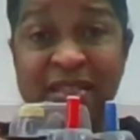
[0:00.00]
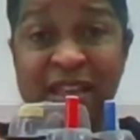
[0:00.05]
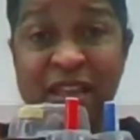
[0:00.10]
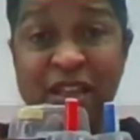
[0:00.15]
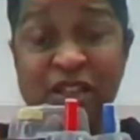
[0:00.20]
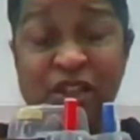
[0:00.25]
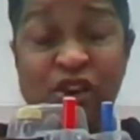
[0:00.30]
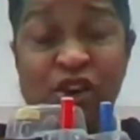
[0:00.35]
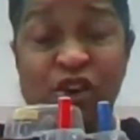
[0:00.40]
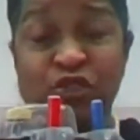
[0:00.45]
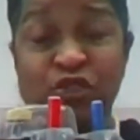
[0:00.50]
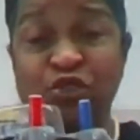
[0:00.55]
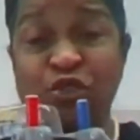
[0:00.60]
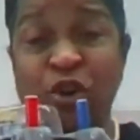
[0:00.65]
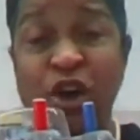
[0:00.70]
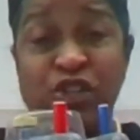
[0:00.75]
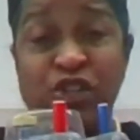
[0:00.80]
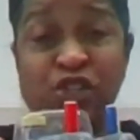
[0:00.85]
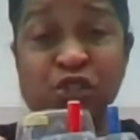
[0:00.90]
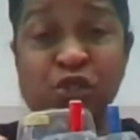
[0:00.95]
it'll
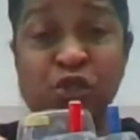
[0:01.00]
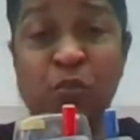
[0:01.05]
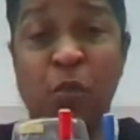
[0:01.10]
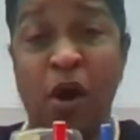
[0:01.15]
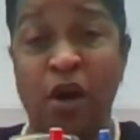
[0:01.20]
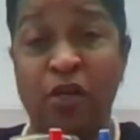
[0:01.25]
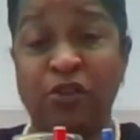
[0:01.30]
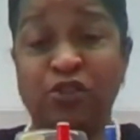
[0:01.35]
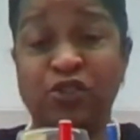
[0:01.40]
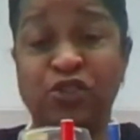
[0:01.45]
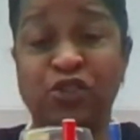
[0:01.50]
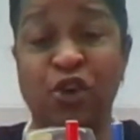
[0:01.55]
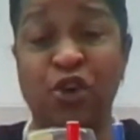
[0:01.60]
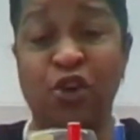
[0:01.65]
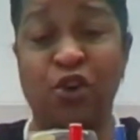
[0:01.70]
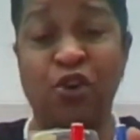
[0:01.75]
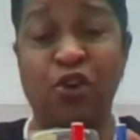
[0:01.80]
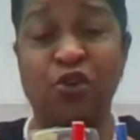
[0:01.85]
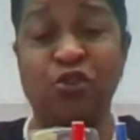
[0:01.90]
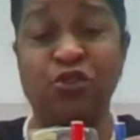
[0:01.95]
draw smaller
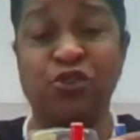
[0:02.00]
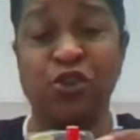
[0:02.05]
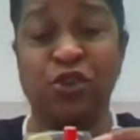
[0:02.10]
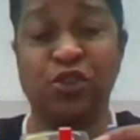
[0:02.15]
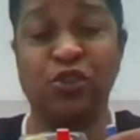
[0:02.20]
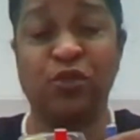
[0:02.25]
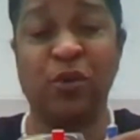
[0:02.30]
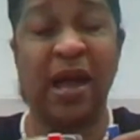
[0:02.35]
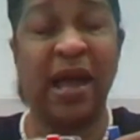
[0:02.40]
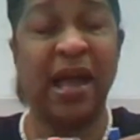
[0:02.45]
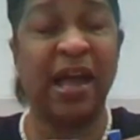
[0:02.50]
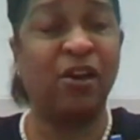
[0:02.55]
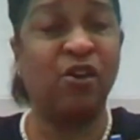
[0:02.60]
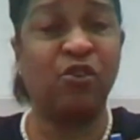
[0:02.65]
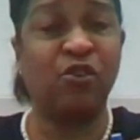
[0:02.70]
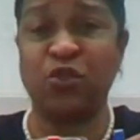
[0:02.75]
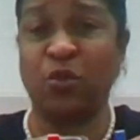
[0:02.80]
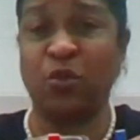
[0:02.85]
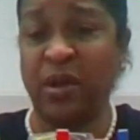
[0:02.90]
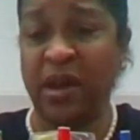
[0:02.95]
circles or
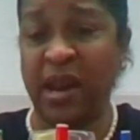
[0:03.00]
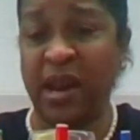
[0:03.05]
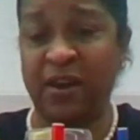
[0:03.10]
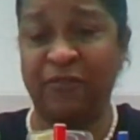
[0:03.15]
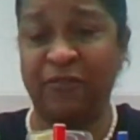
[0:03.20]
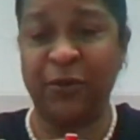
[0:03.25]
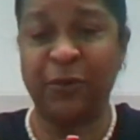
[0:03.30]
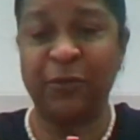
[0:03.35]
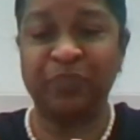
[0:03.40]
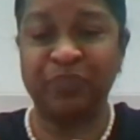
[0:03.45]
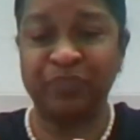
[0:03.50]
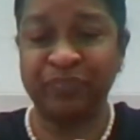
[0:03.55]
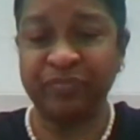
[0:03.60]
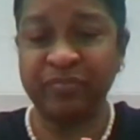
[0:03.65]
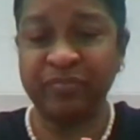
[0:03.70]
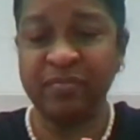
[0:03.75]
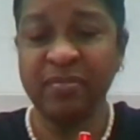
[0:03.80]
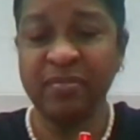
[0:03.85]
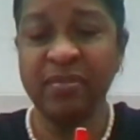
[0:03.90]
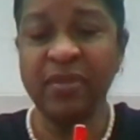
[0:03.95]
triangles or whatever.
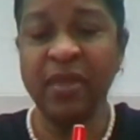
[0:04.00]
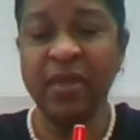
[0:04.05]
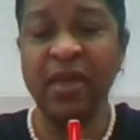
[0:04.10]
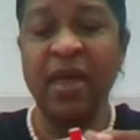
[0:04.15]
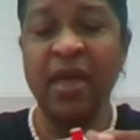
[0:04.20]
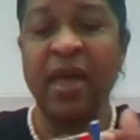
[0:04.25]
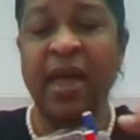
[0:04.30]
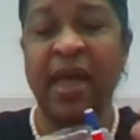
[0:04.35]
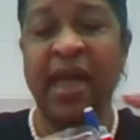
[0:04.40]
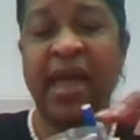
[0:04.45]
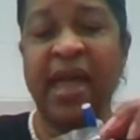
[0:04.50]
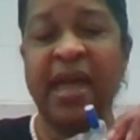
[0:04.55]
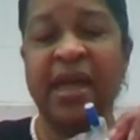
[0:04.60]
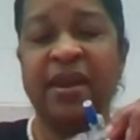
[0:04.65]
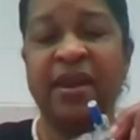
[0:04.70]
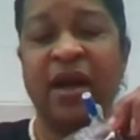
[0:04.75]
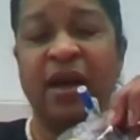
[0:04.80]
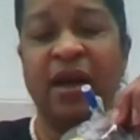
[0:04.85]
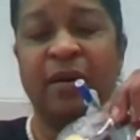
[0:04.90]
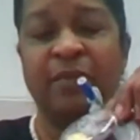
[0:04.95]

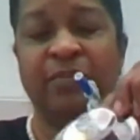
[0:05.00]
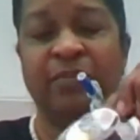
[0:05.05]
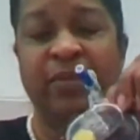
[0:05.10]
And